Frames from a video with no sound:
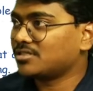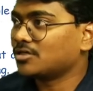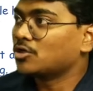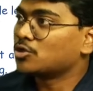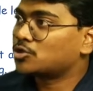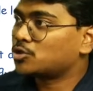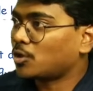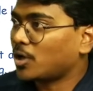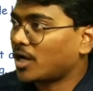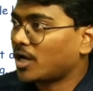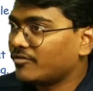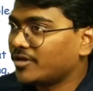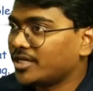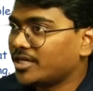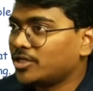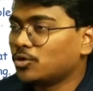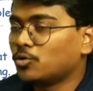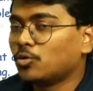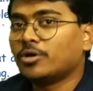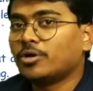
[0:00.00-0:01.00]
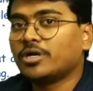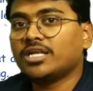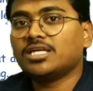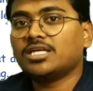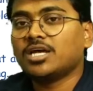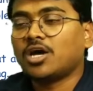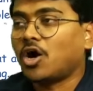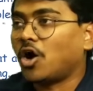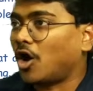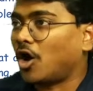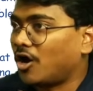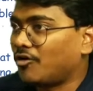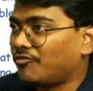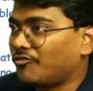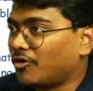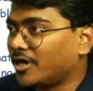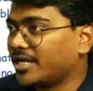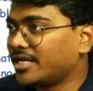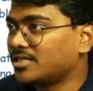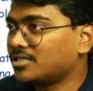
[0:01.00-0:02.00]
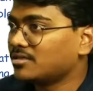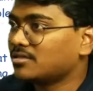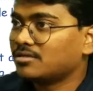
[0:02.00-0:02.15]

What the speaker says: so I will do only half audit.